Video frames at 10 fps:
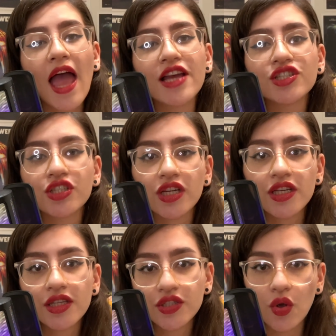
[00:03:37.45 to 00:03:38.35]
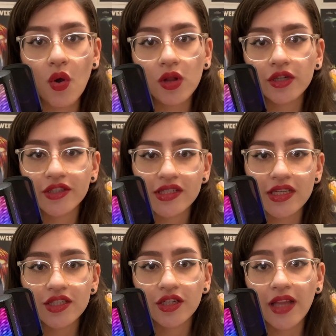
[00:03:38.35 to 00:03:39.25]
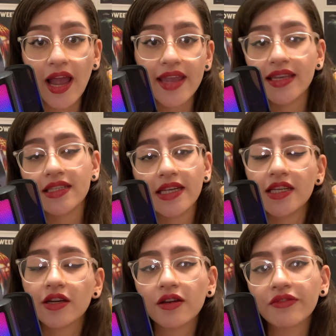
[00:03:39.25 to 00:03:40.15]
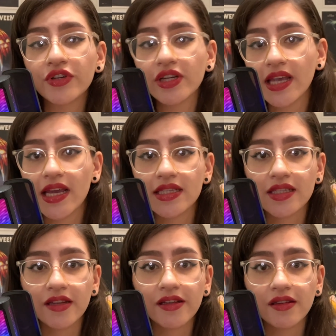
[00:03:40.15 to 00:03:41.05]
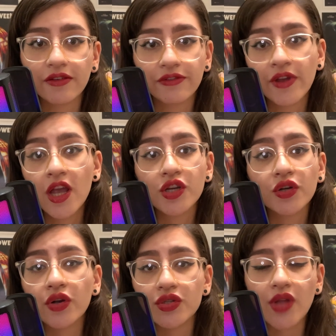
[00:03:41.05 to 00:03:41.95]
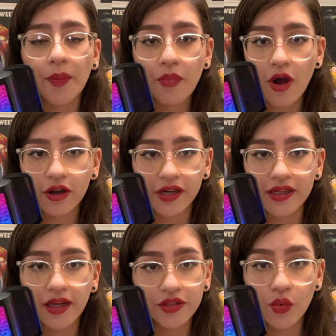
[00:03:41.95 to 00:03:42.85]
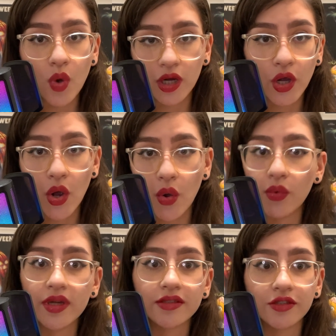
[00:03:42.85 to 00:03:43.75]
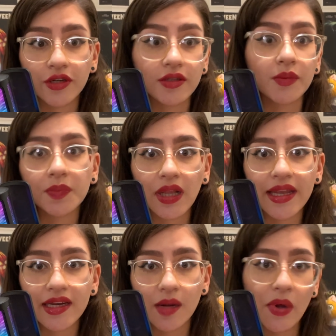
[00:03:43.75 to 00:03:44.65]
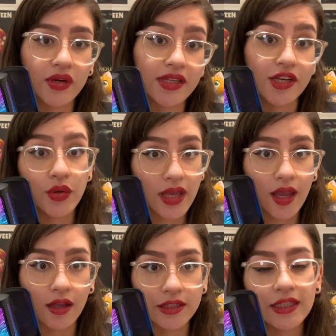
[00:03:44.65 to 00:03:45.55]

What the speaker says: and she told her sister, like, I can take care of your kids if you're going to that party that you want to go, and you're complaining about it that you can't.